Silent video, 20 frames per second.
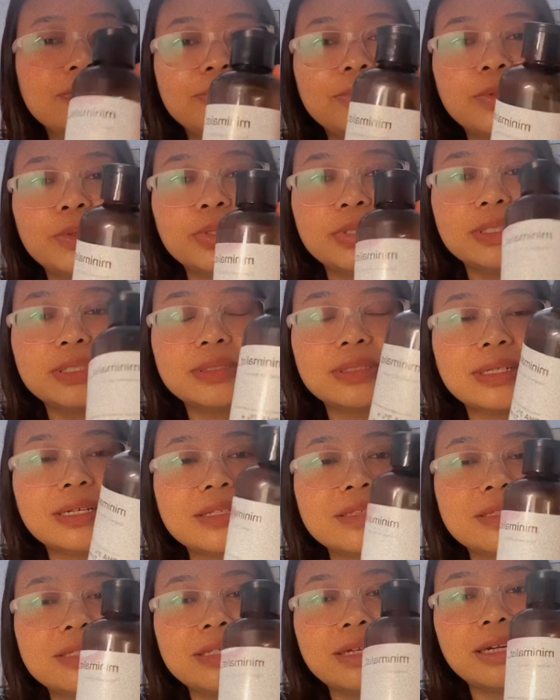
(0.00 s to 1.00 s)
for
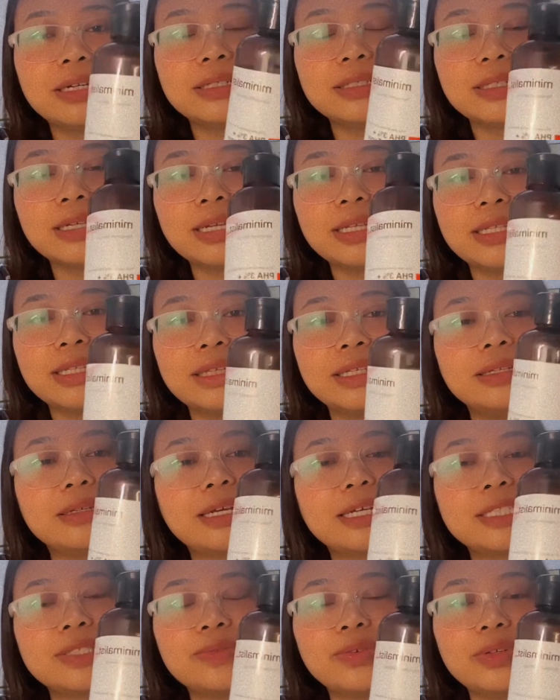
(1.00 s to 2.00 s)
a start hadi
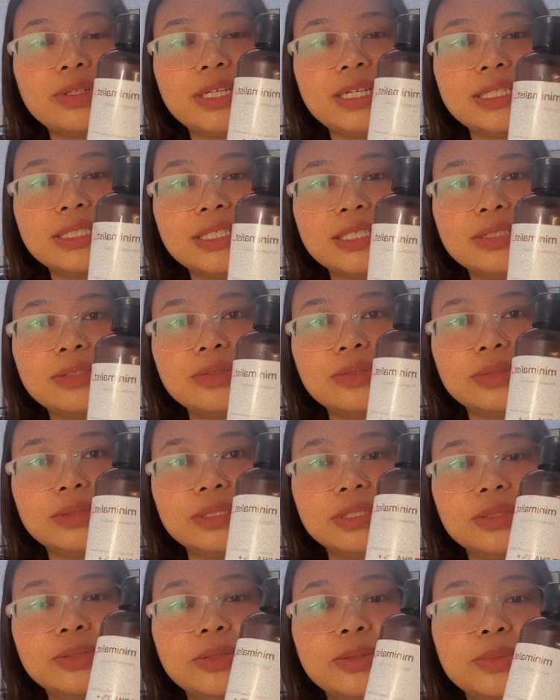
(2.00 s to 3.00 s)
exfoliating
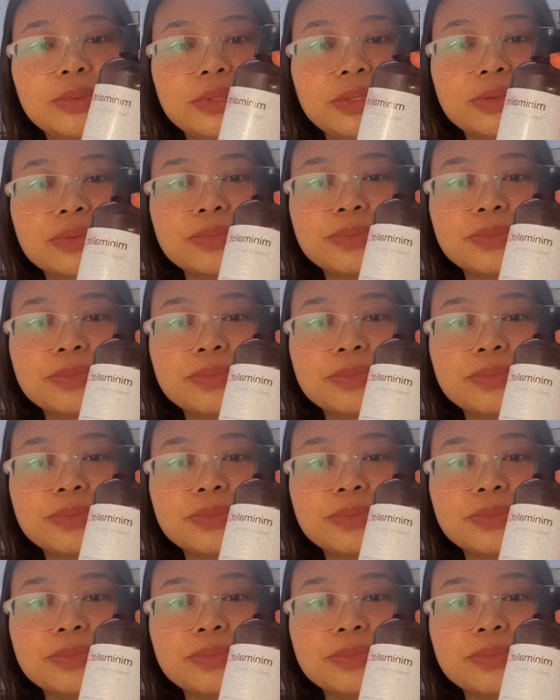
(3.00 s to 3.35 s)
toner oido.